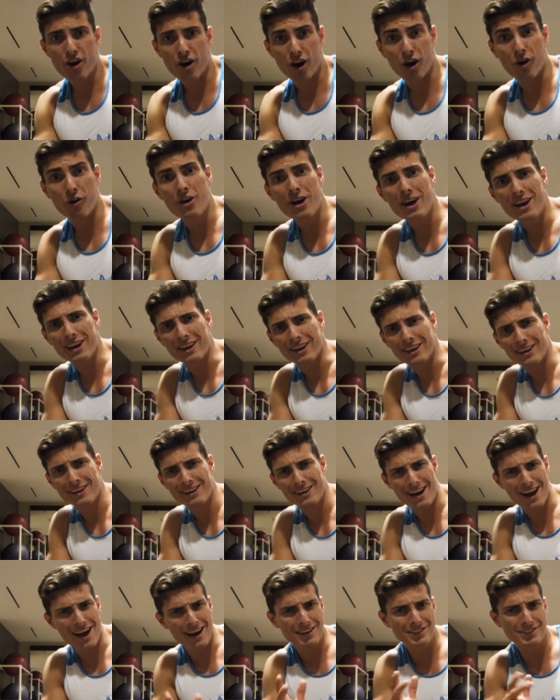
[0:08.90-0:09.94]
Oh hey,
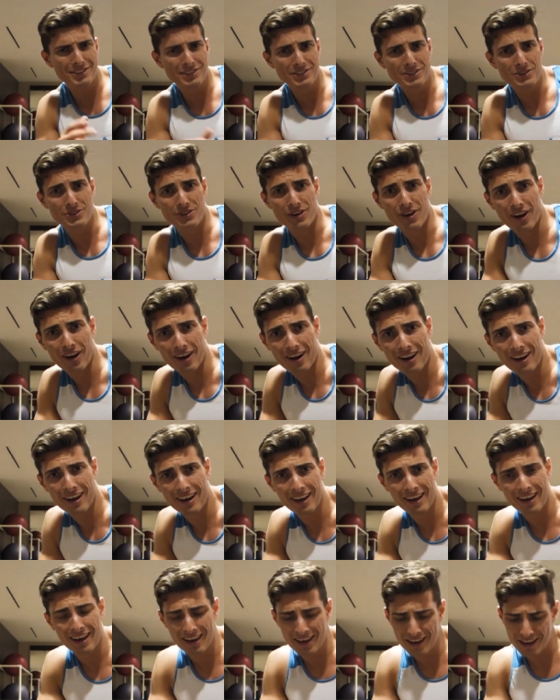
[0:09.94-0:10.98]
I didn't see you there.
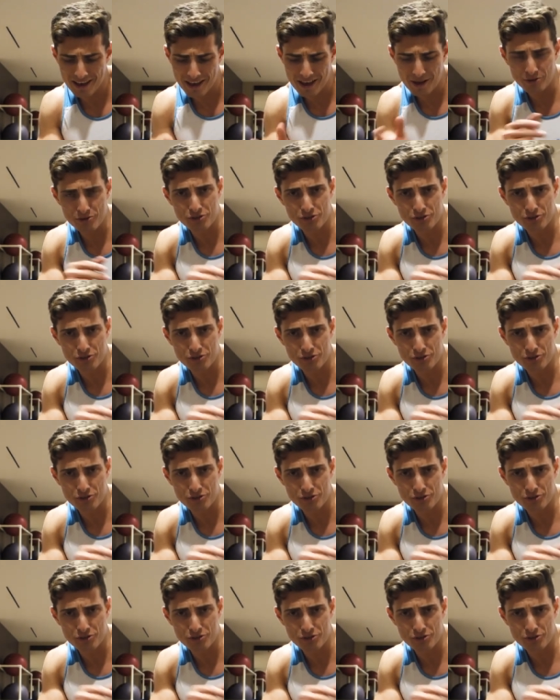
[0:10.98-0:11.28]
I